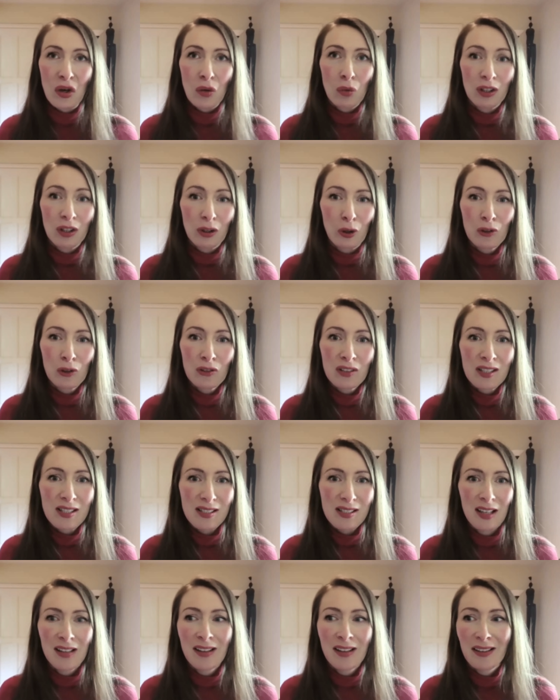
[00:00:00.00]
When all of a
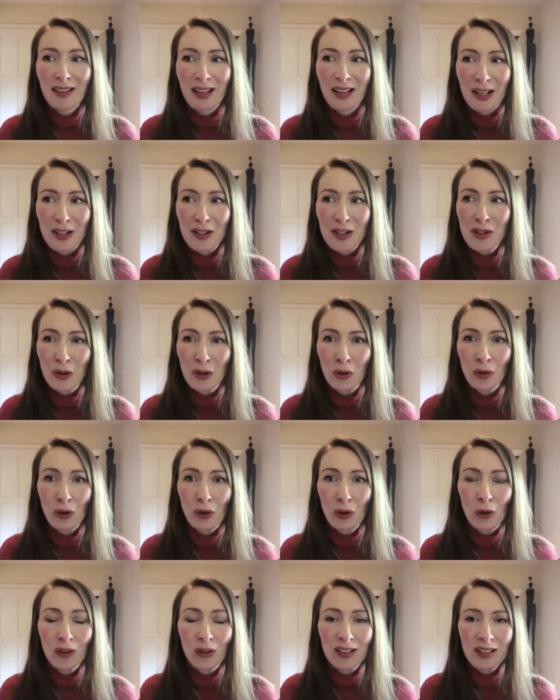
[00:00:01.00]
sudden I saw
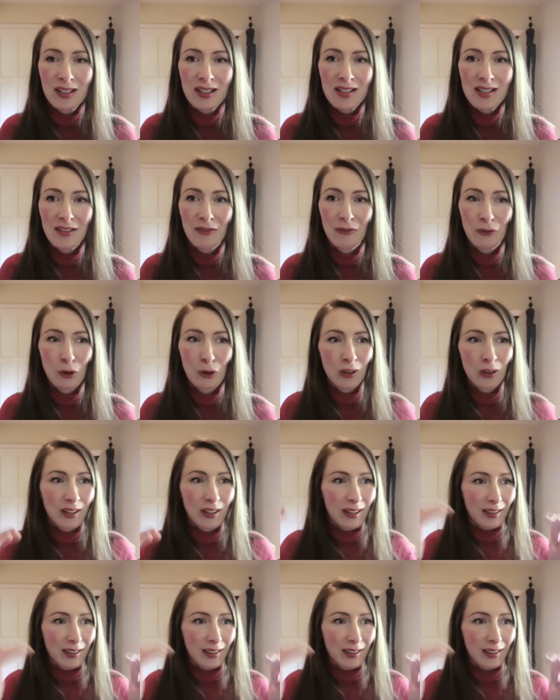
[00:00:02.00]
all this falling,